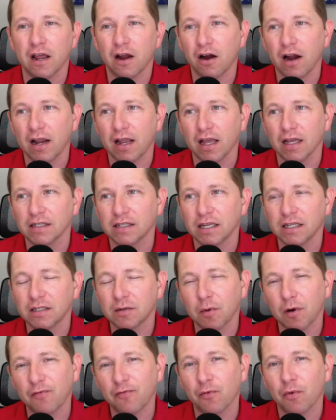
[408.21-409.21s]
All right, guys, thanks
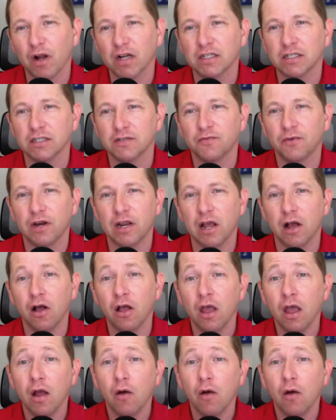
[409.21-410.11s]
everybody for watching this video.